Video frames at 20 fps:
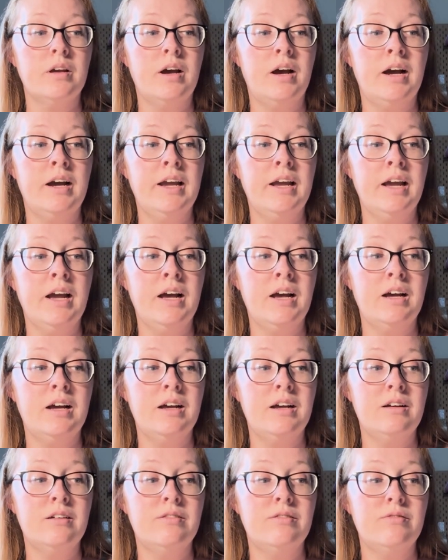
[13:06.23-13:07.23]
I
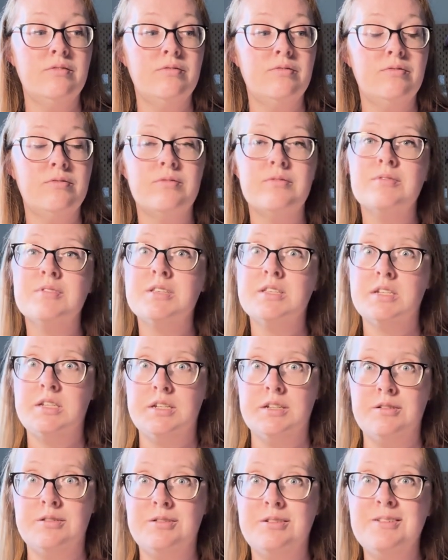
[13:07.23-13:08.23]
have
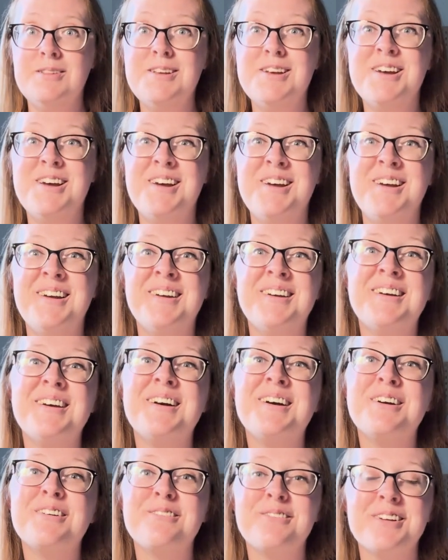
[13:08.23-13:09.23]
still
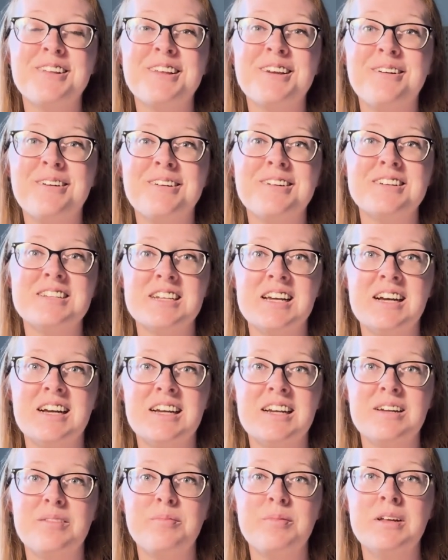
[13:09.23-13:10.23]
a really hard
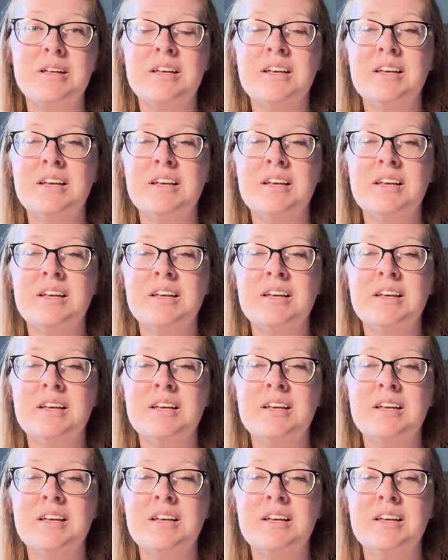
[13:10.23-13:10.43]
time